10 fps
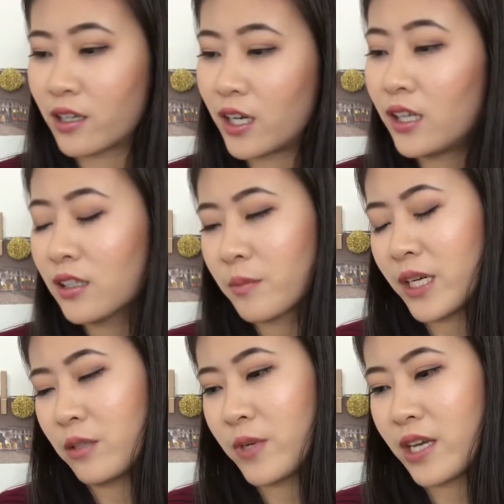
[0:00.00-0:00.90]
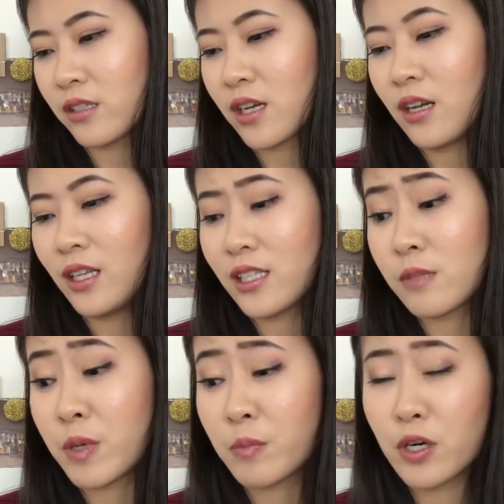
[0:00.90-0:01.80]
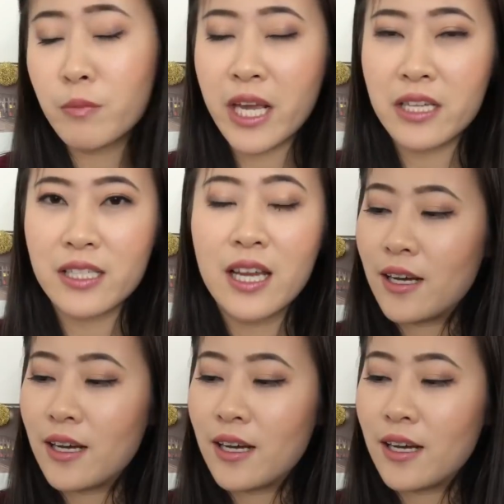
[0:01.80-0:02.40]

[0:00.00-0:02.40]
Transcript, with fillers: The color, by the way, is called Let's Be Mermaids,